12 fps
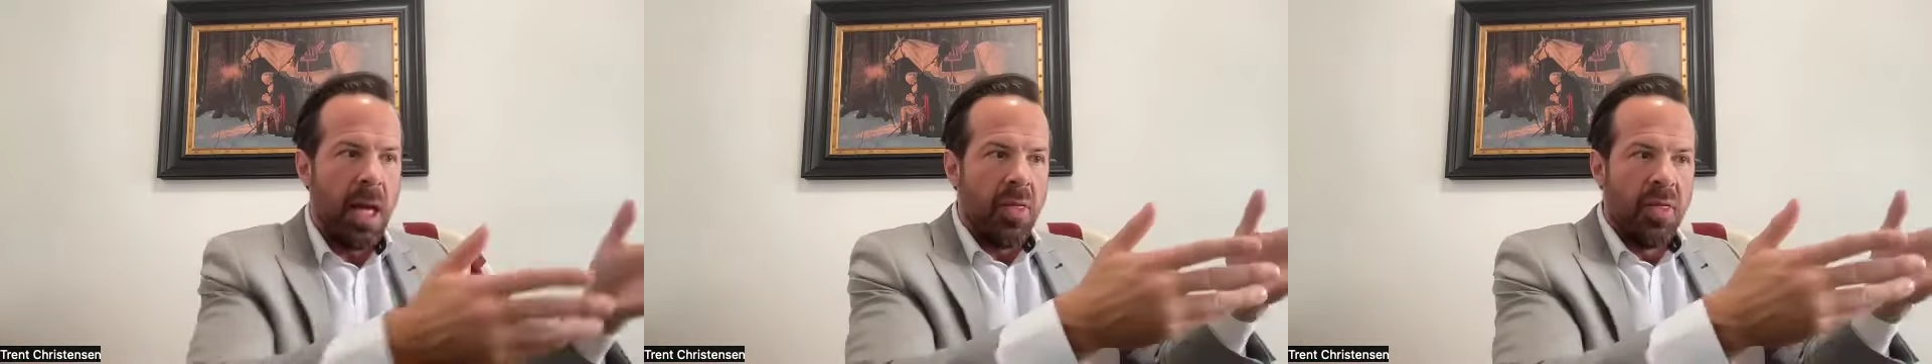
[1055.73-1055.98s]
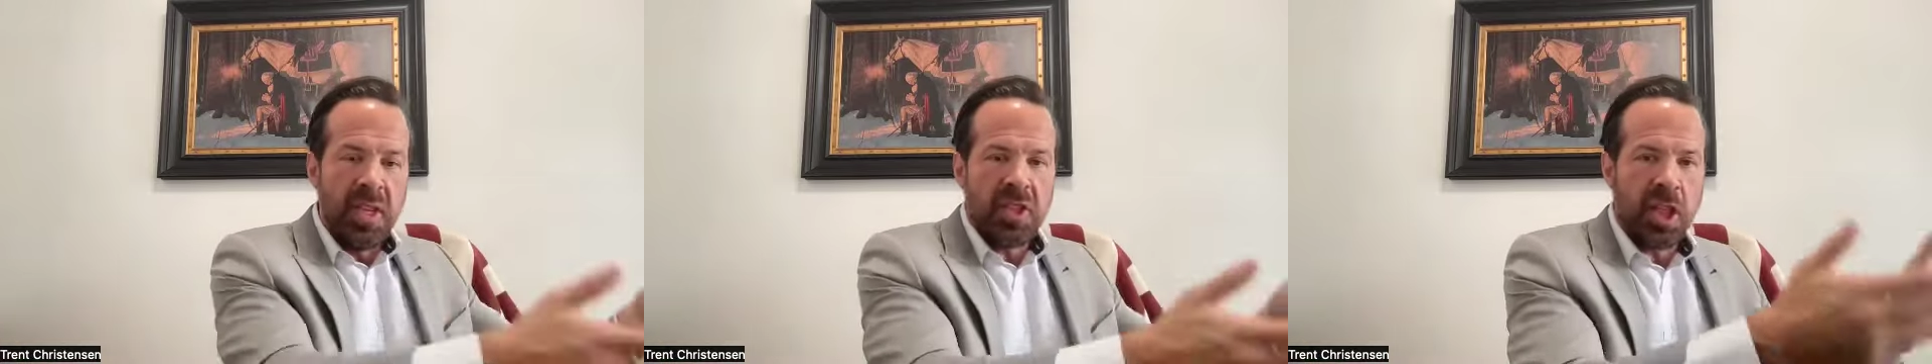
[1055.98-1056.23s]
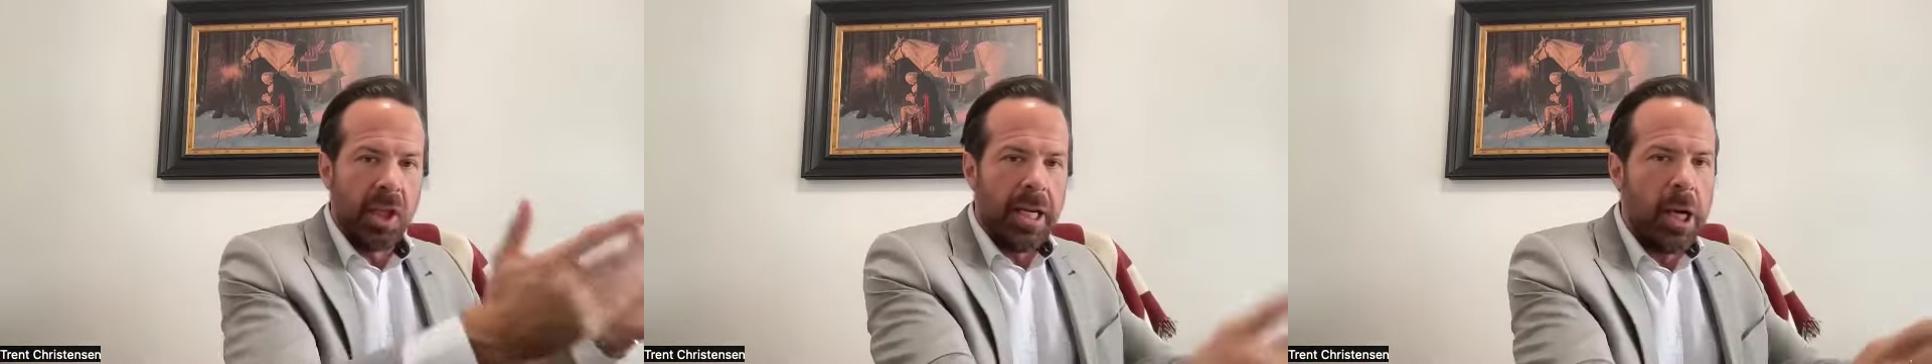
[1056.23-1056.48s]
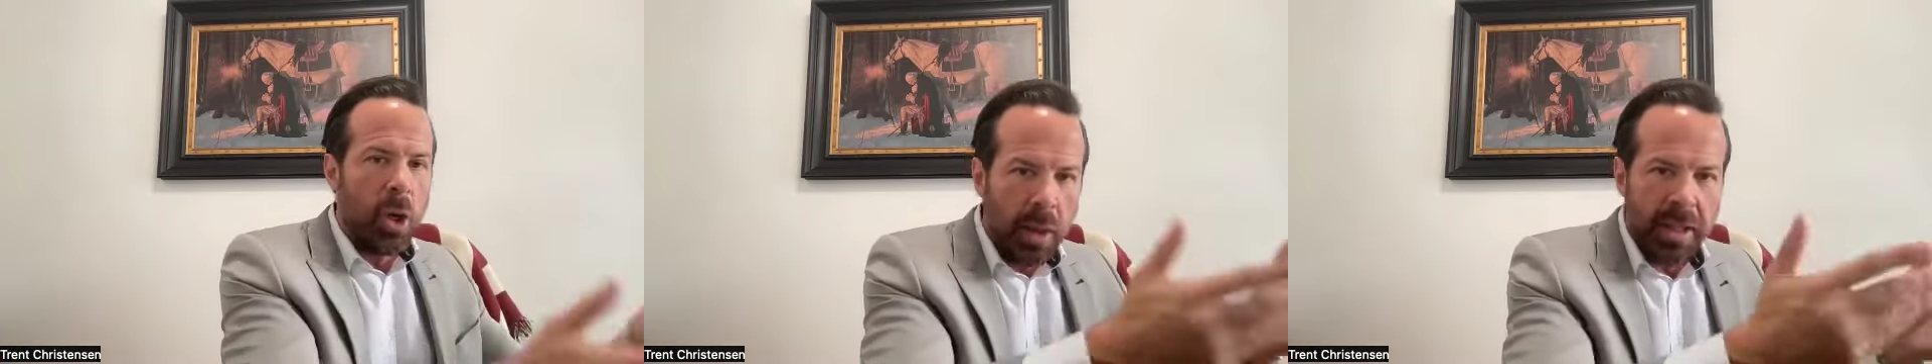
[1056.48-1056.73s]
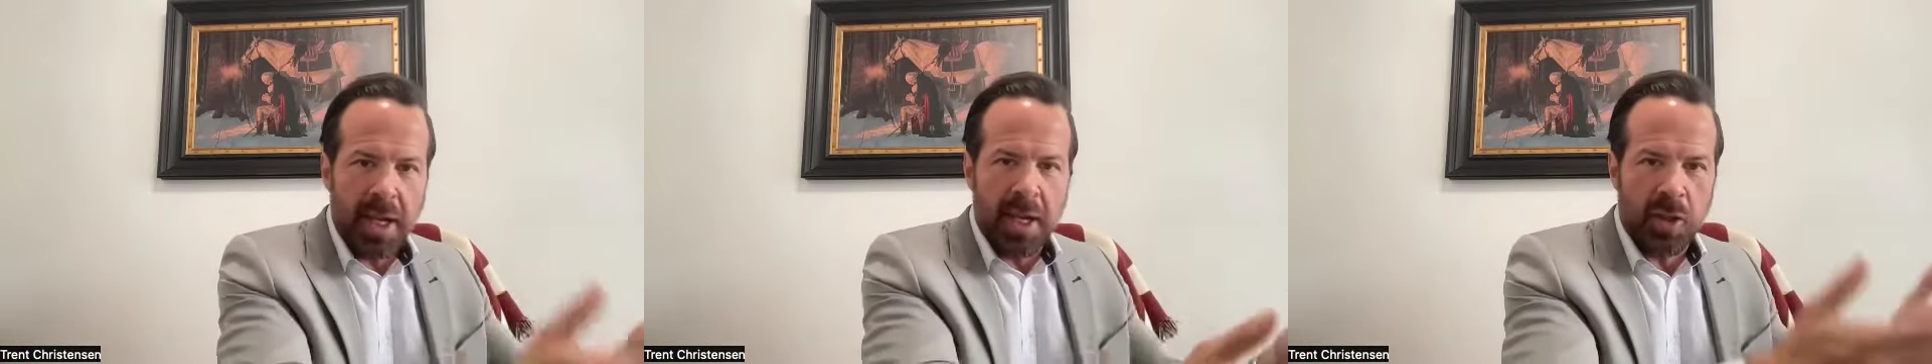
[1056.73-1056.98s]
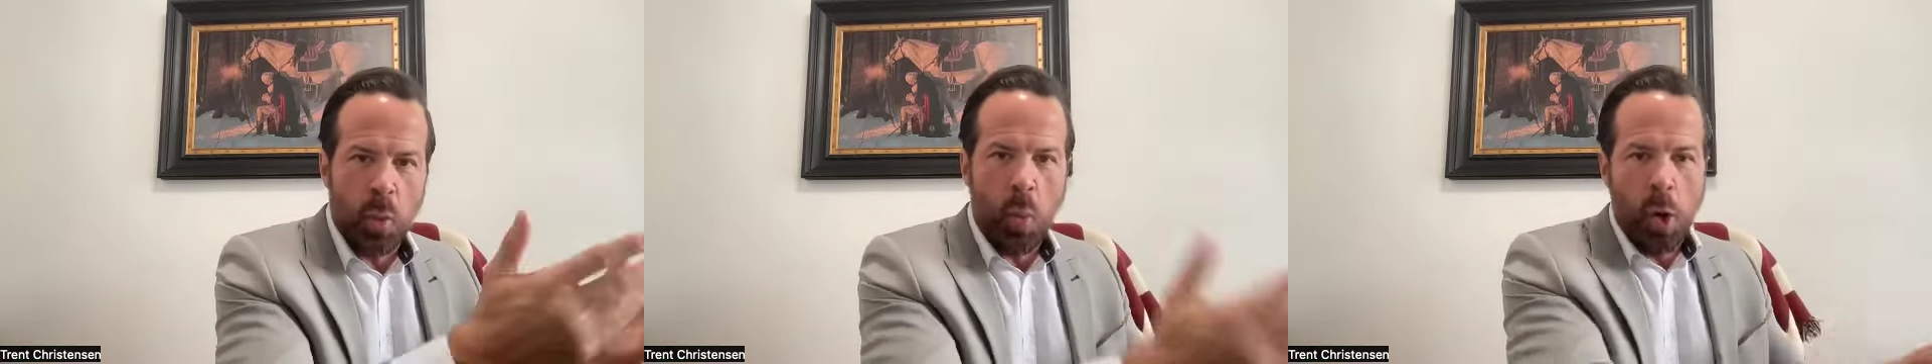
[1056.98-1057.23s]
This clearly
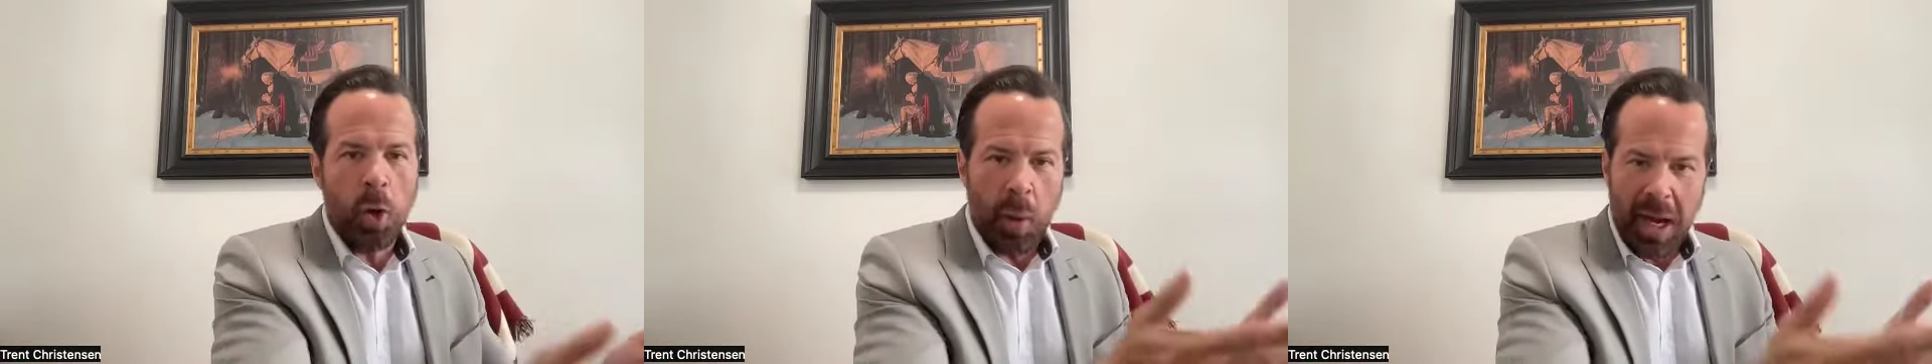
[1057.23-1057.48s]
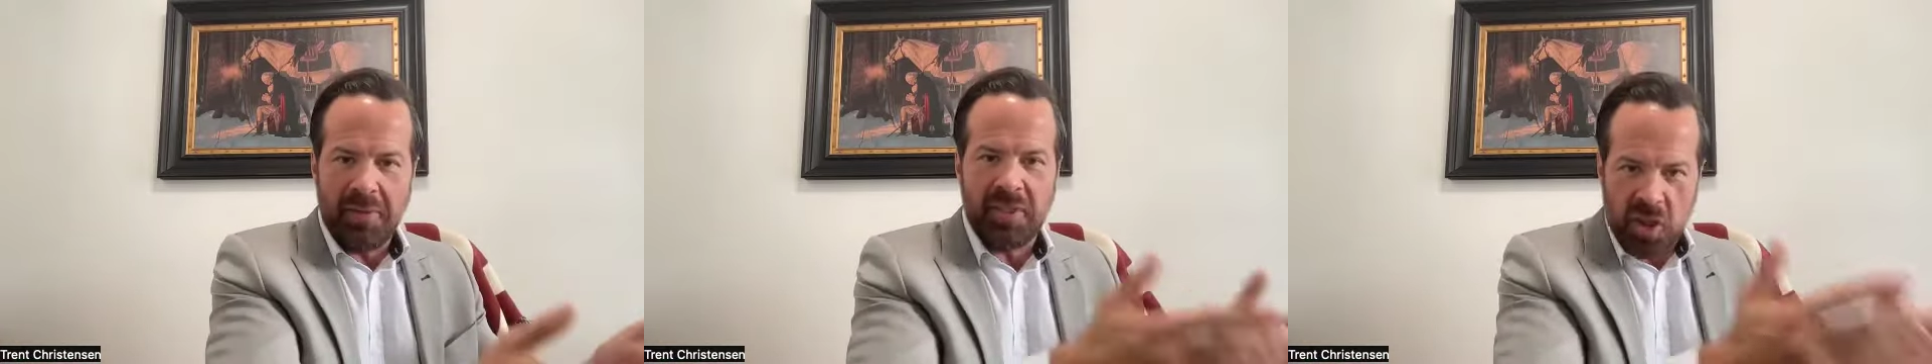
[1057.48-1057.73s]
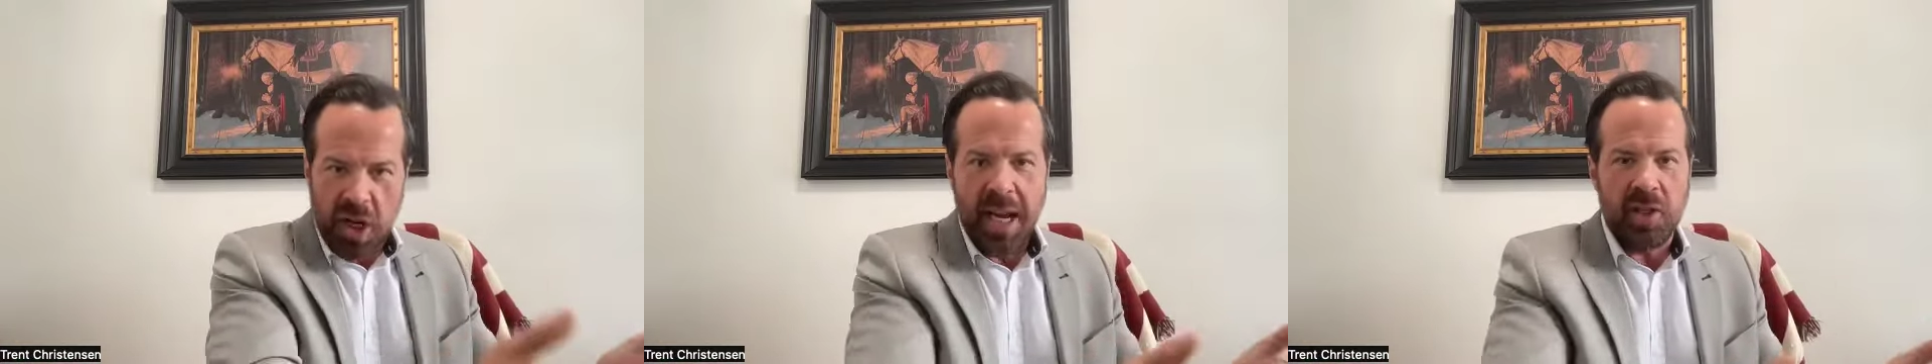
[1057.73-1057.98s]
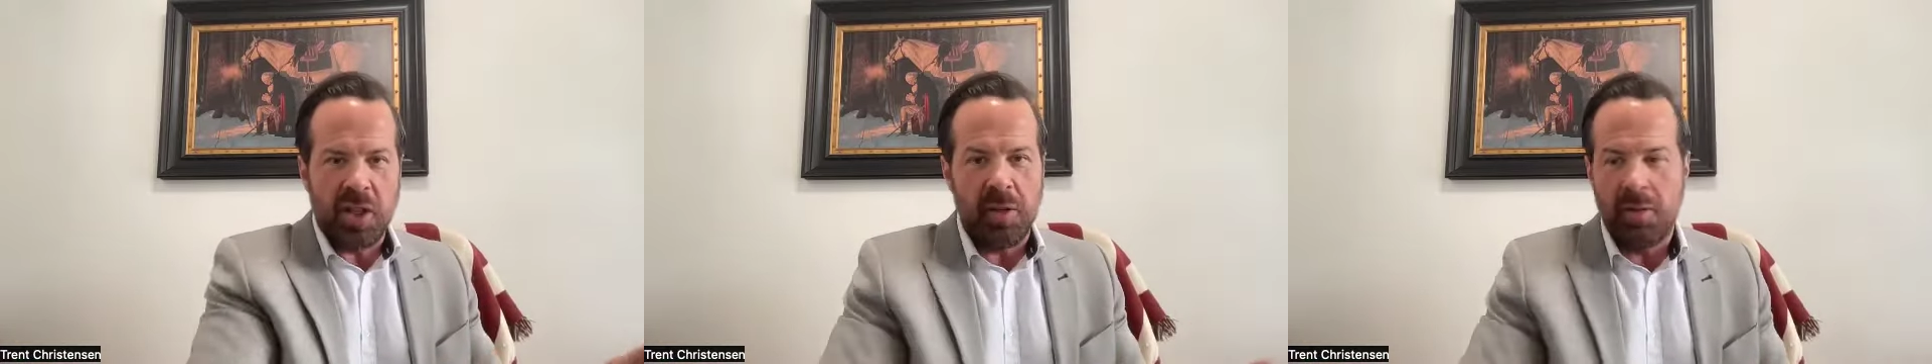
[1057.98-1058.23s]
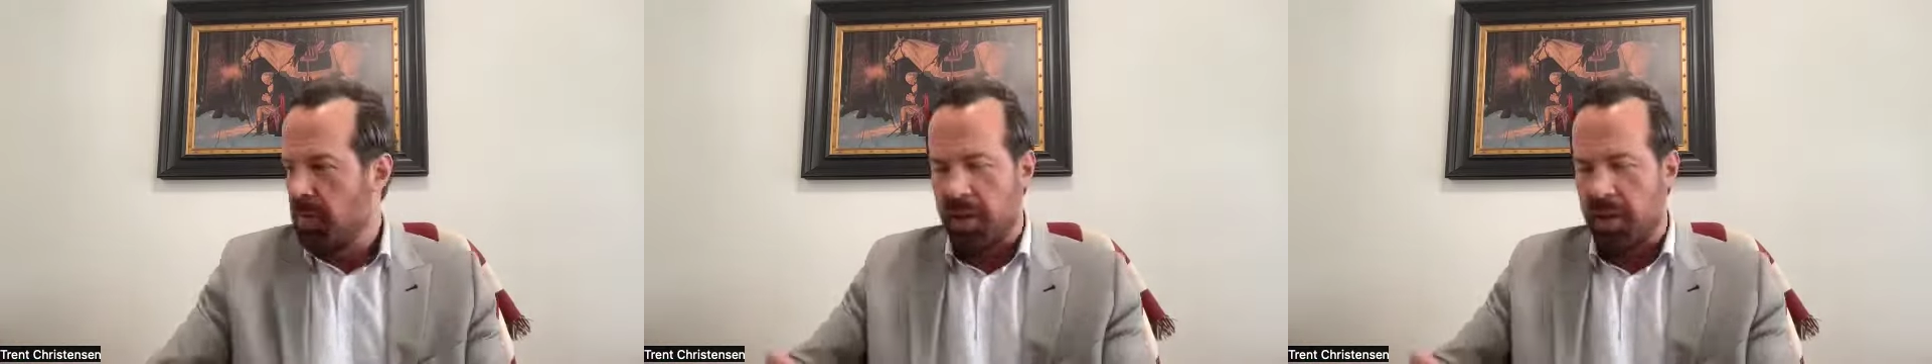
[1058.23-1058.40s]
doesn't work. We have to change it.